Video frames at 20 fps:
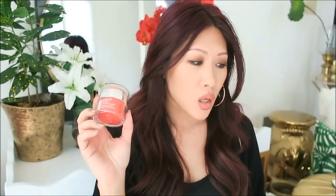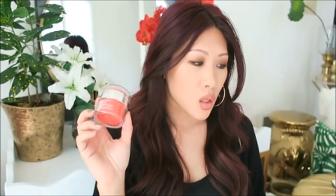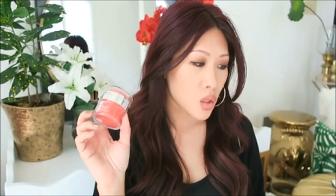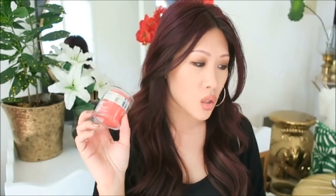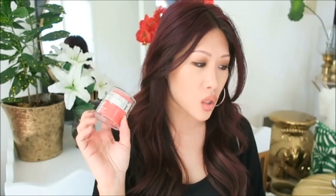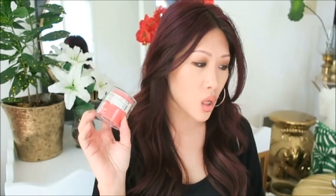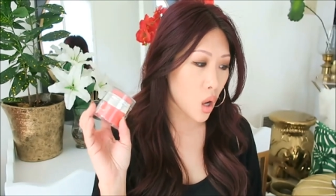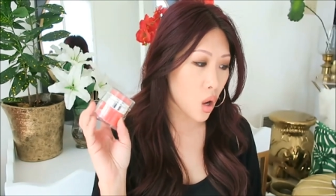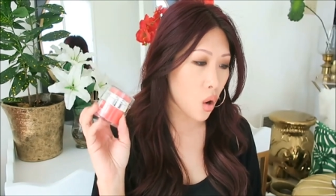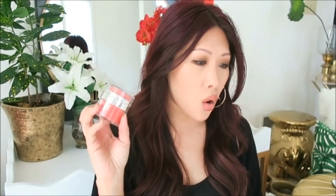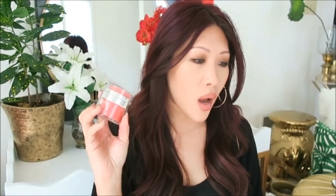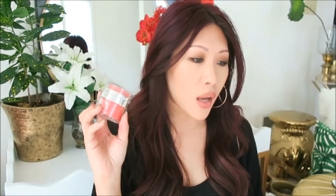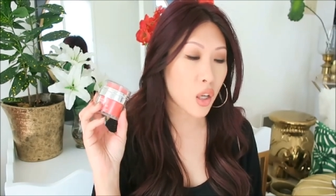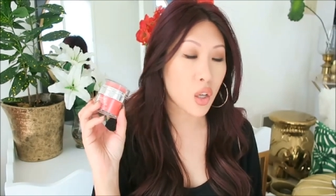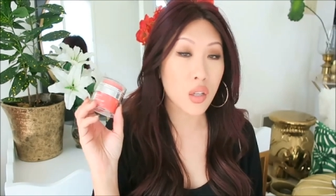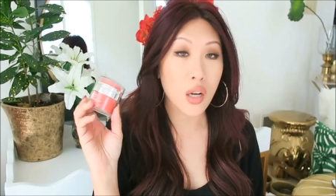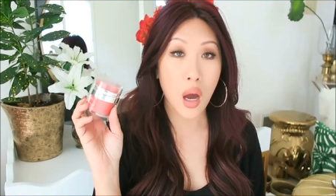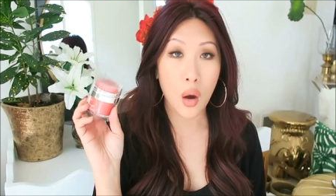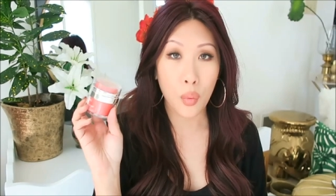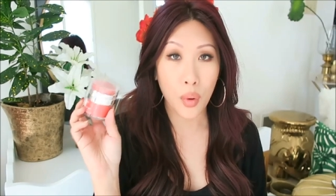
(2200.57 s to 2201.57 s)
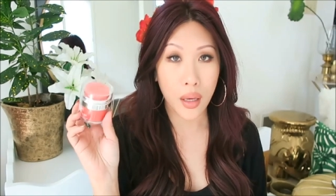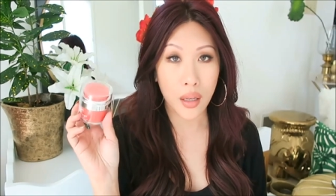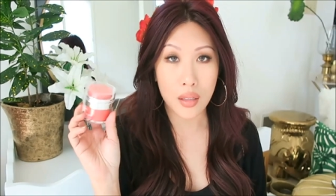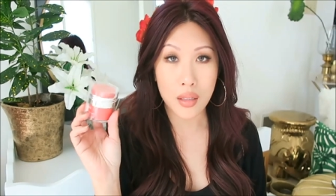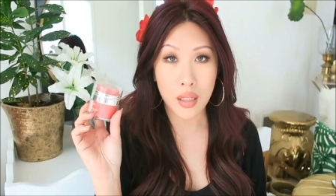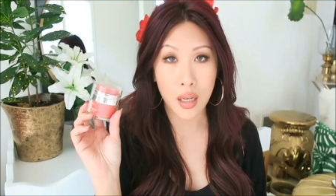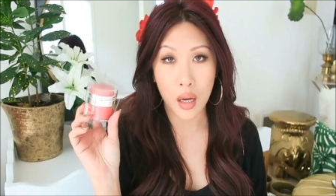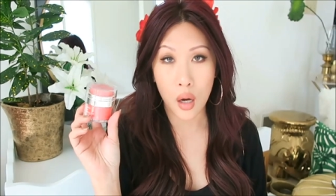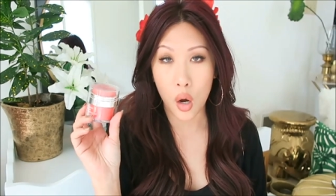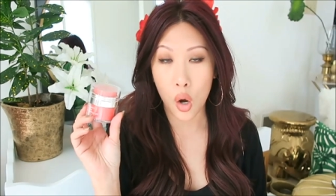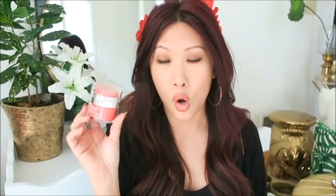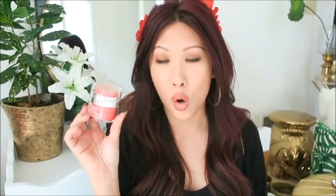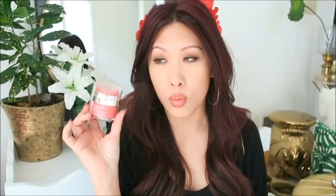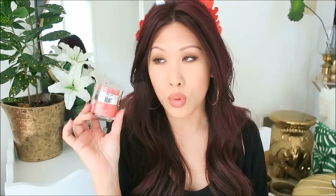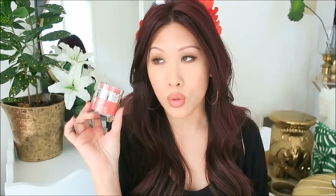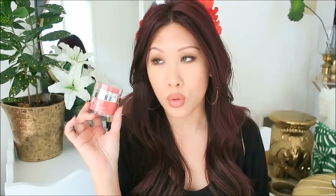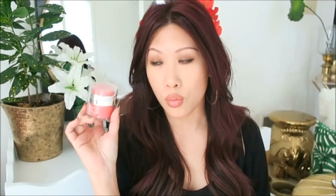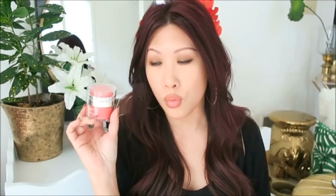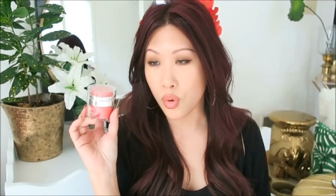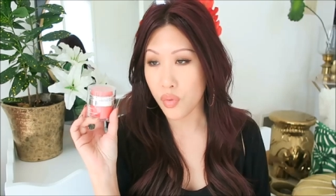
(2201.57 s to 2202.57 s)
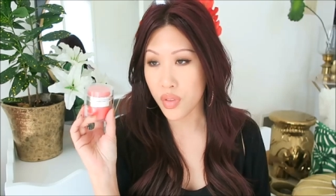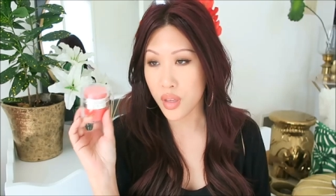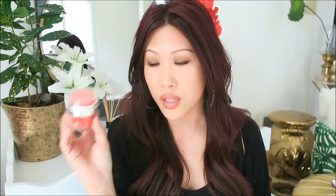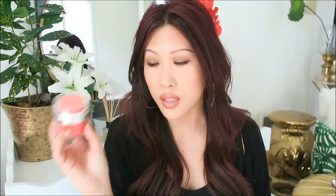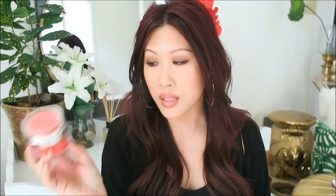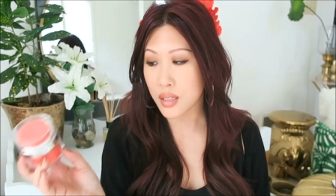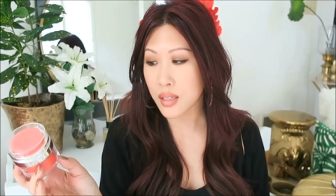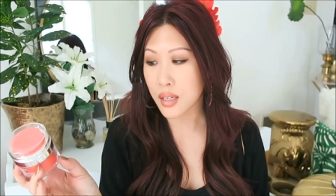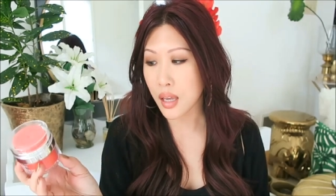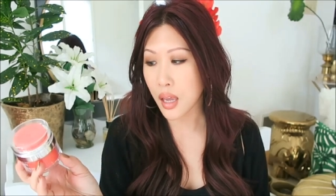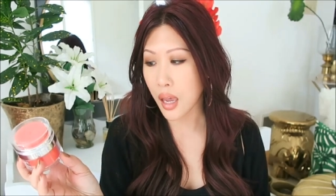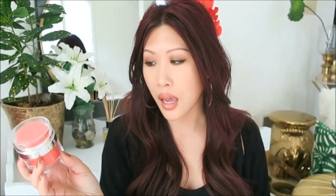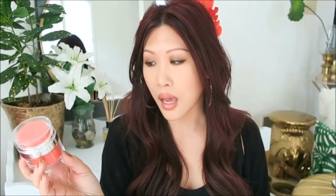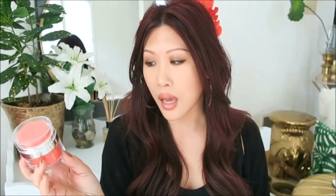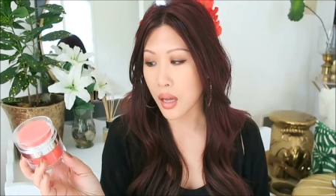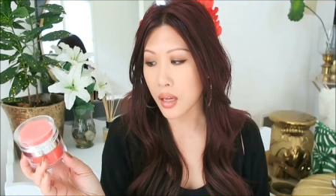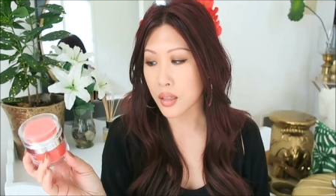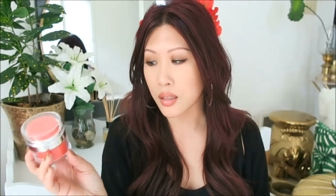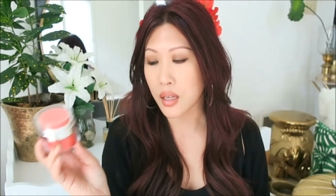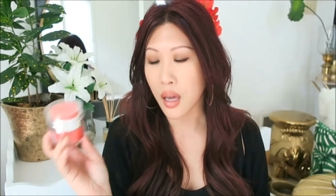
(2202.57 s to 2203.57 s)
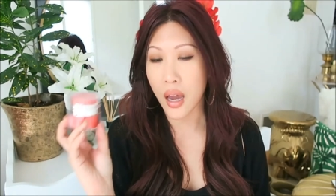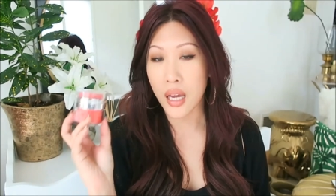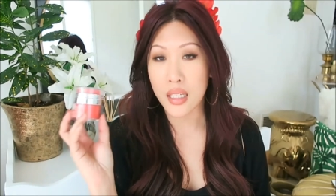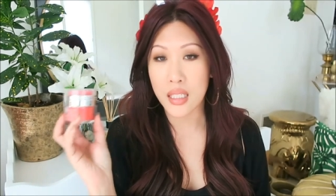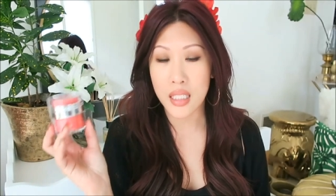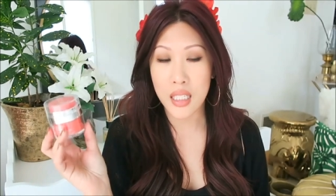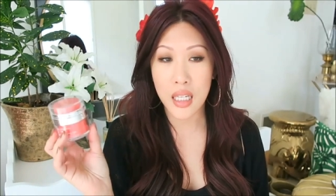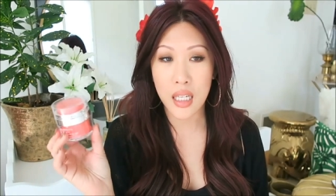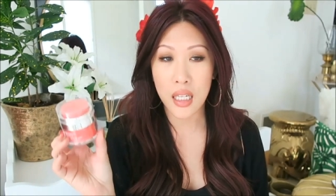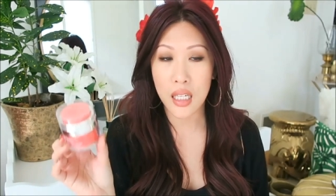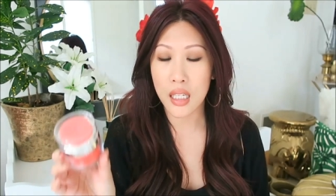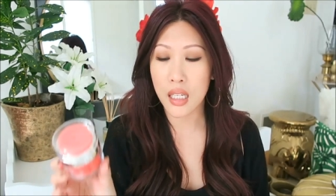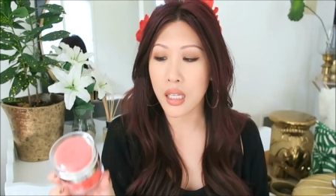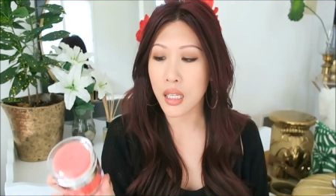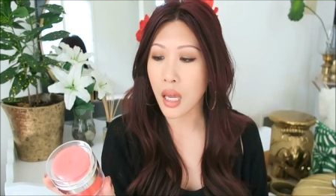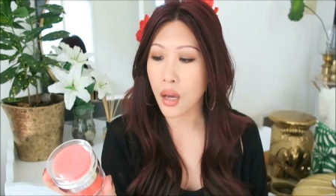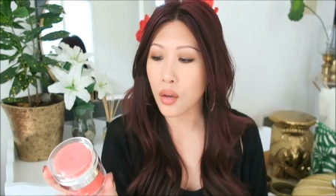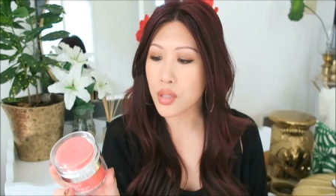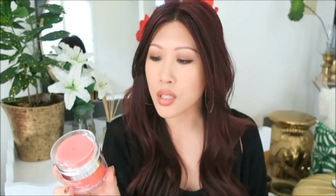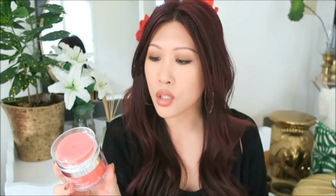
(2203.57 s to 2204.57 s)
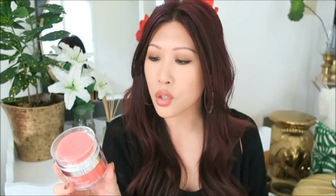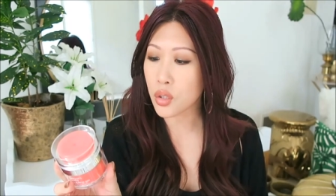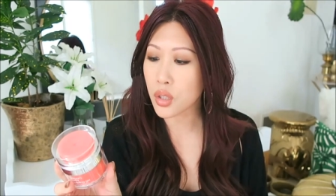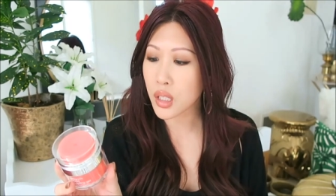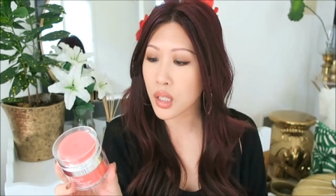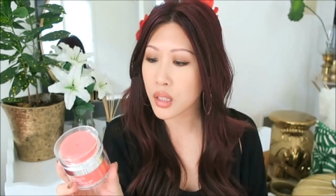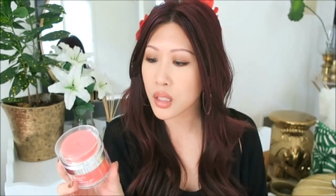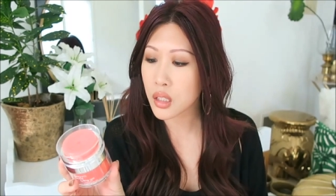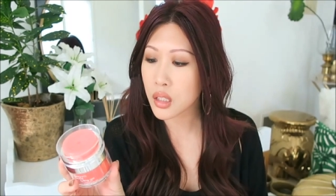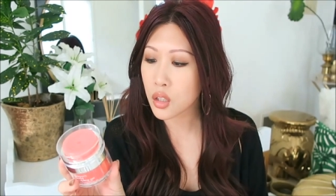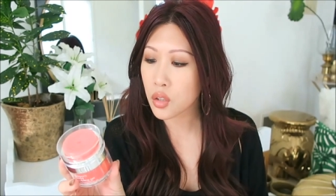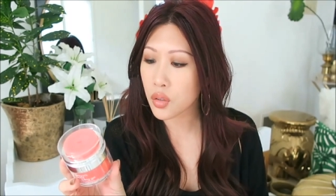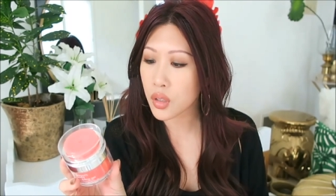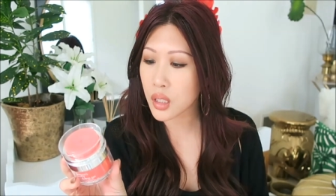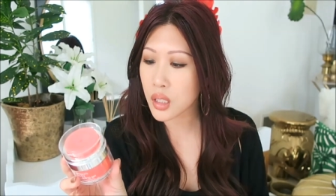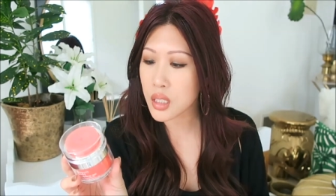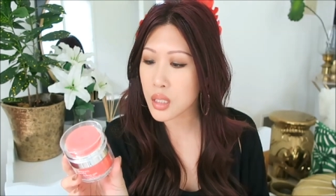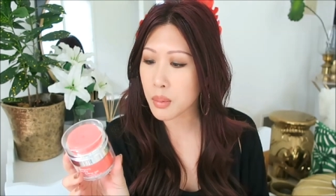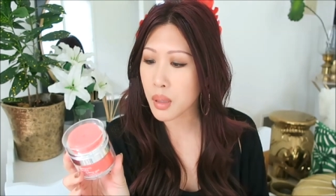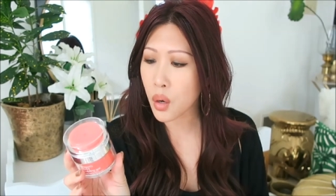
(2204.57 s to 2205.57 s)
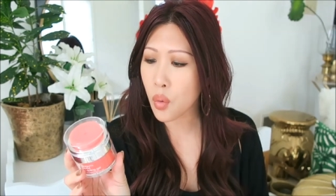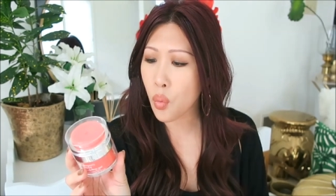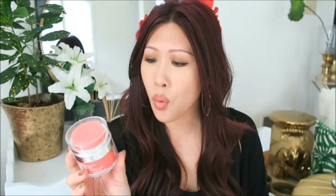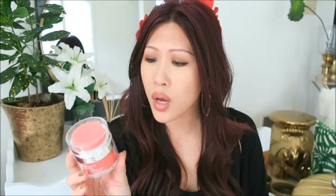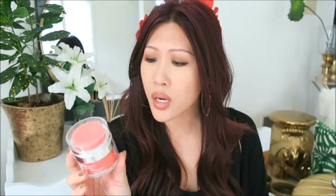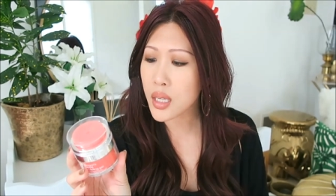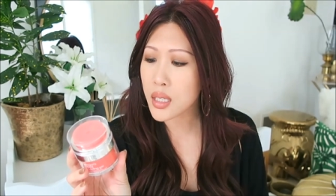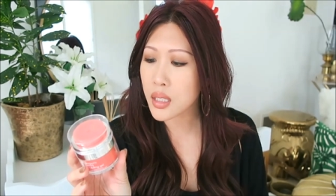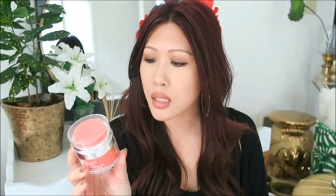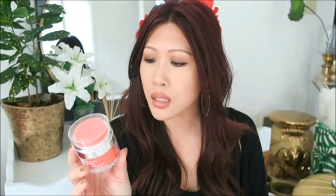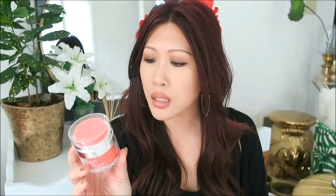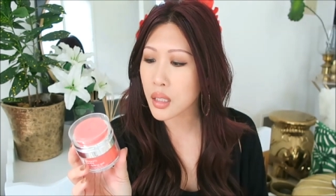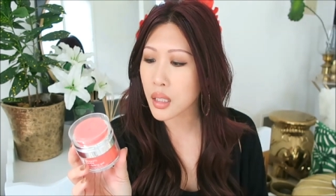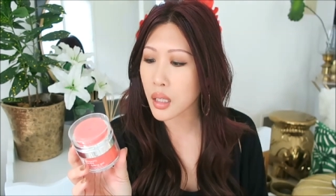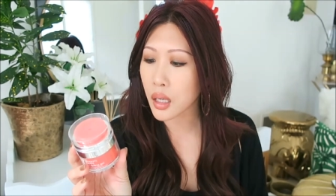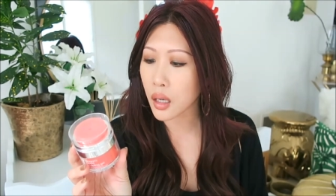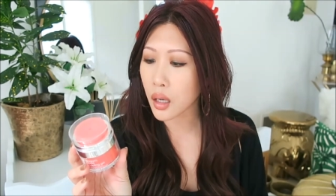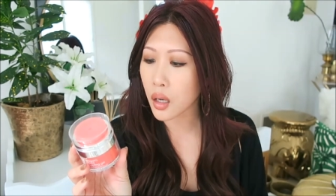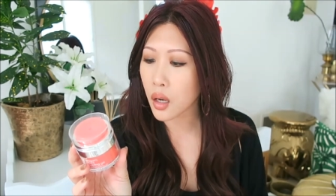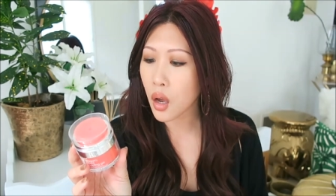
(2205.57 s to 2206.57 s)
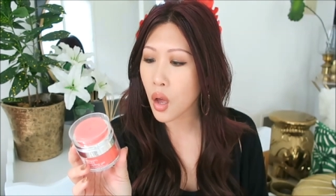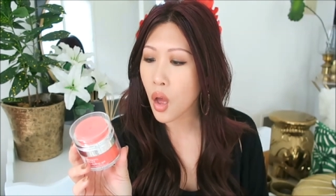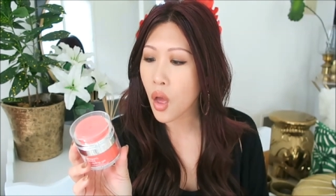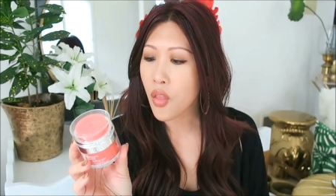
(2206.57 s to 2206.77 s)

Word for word: So I could not wait to get home to remove this. And I did, and I was like looking at the ingredients, I'm like, what is in here?